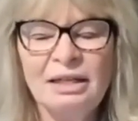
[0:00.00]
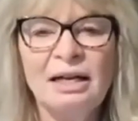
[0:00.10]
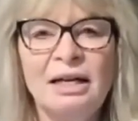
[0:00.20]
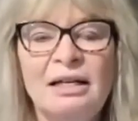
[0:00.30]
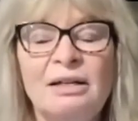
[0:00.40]

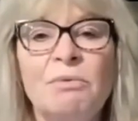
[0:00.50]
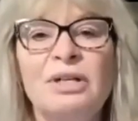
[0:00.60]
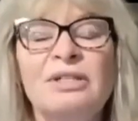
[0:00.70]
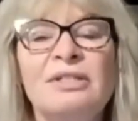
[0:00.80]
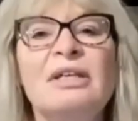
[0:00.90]
I didn't
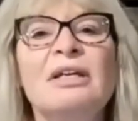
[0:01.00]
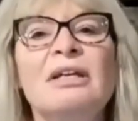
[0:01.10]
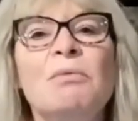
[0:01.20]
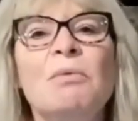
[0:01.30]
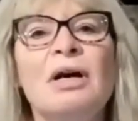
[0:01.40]
want to see
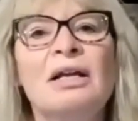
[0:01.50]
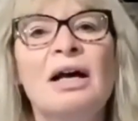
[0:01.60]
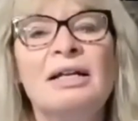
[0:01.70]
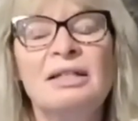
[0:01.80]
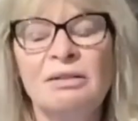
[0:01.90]
anyone.
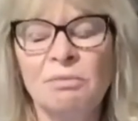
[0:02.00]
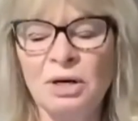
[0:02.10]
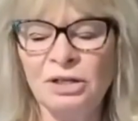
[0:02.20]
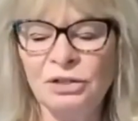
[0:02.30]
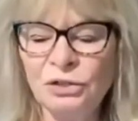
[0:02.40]
I didn't
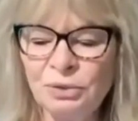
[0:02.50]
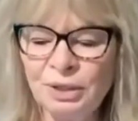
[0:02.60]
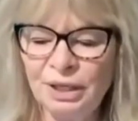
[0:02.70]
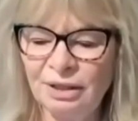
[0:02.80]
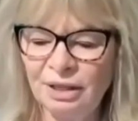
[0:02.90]
want to do
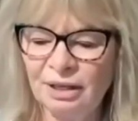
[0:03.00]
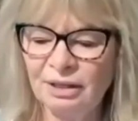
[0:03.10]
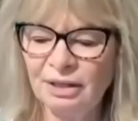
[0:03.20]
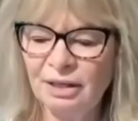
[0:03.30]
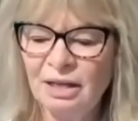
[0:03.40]

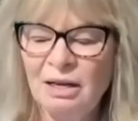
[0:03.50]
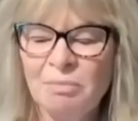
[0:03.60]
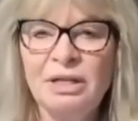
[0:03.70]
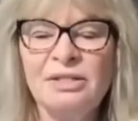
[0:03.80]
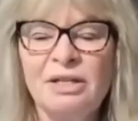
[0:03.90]
anything.
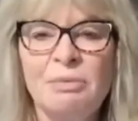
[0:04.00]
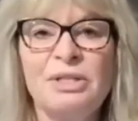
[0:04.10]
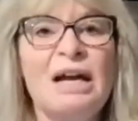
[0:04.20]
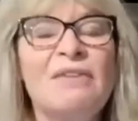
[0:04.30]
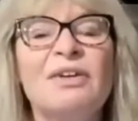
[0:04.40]
Plus, I
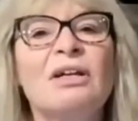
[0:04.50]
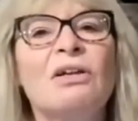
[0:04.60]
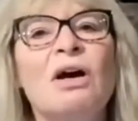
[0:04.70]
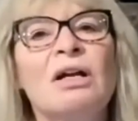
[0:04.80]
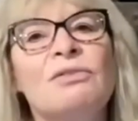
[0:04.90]
was having a
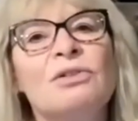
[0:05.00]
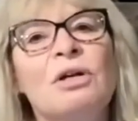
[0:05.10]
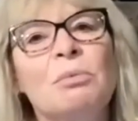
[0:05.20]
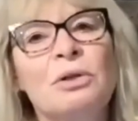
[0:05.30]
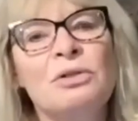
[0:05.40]
lot of
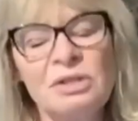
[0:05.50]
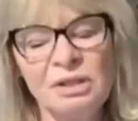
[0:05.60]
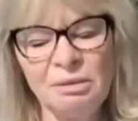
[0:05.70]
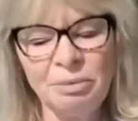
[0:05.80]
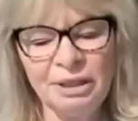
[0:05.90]
trouble
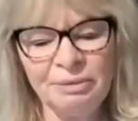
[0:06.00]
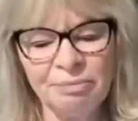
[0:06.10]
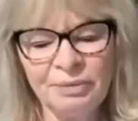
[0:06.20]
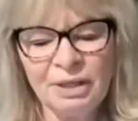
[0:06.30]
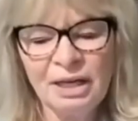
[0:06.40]

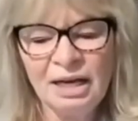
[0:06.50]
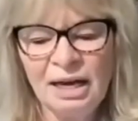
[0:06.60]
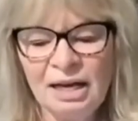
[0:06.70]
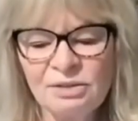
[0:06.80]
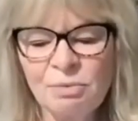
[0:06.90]
sleeping,
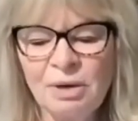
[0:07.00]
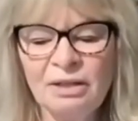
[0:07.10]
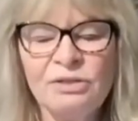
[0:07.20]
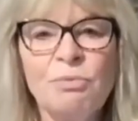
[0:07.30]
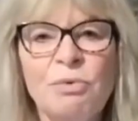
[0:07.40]
as well
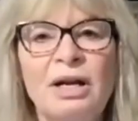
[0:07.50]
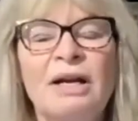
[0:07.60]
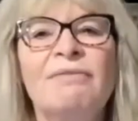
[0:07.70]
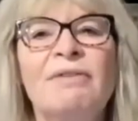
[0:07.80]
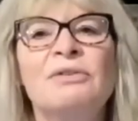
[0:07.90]
as what
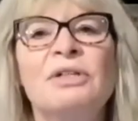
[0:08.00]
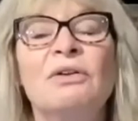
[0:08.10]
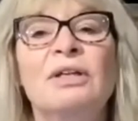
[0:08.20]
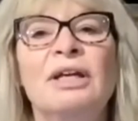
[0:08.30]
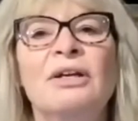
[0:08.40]
I found
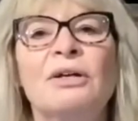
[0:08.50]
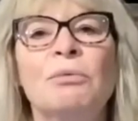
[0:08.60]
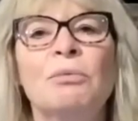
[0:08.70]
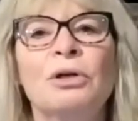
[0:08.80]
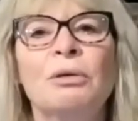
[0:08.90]
out
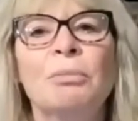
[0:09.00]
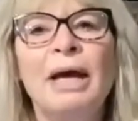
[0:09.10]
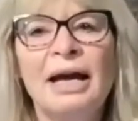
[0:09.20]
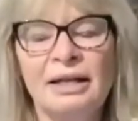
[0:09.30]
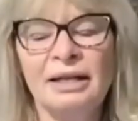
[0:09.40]
later were
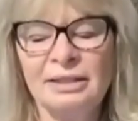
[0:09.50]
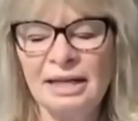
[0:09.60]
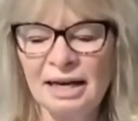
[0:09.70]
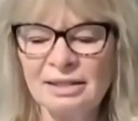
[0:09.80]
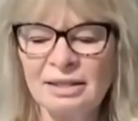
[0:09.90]
panic
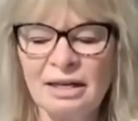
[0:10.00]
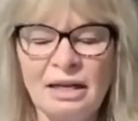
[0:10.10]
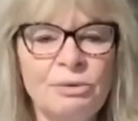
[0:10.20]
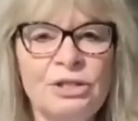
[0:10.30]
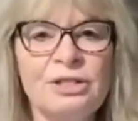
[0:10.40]
attacks that
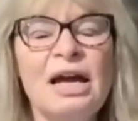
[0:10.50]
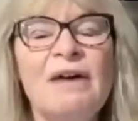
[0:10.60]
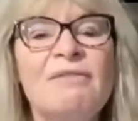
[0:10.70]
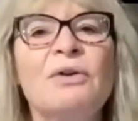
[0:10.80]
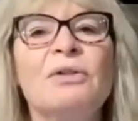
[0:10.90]
I would just
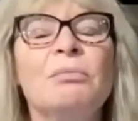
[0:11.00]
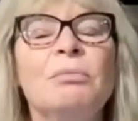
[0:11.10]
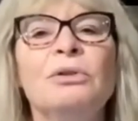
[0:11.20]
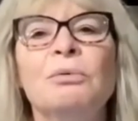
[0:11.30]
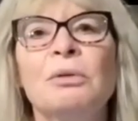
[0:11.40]
have out of the
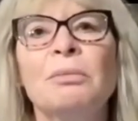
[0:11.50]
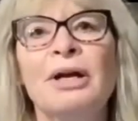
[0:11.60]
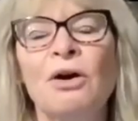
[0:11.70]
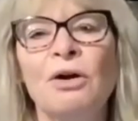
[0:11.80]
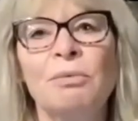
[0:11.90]
blue, where
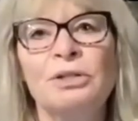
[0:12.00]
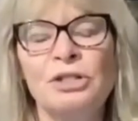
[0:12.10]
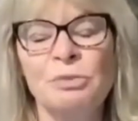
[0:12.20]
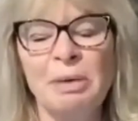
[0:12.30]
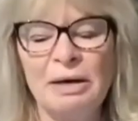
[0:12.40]
my heart would
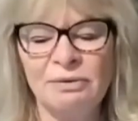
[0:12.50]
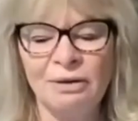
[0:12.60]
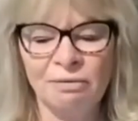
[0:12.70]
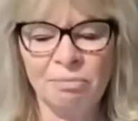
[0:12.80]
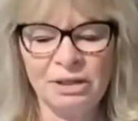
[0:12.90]
just pound
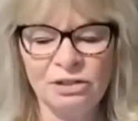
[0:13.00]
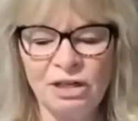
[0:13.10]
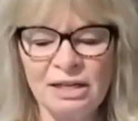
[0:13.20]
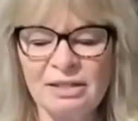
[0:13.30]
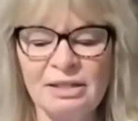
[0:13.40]
out of my
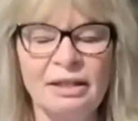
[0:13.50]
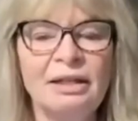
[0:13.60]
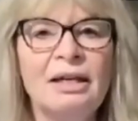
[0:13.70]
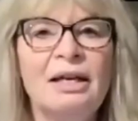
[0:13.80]
chest. And